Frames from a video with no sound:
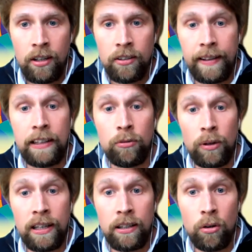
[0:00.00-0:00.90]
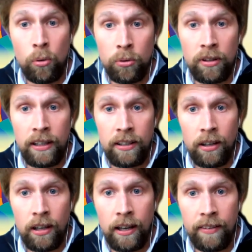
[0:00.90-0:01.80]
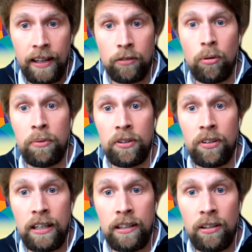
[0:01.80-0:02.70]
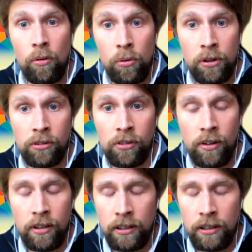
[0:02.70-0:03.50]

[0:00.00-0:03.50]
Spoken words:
So these run quarterly. The last one was in August.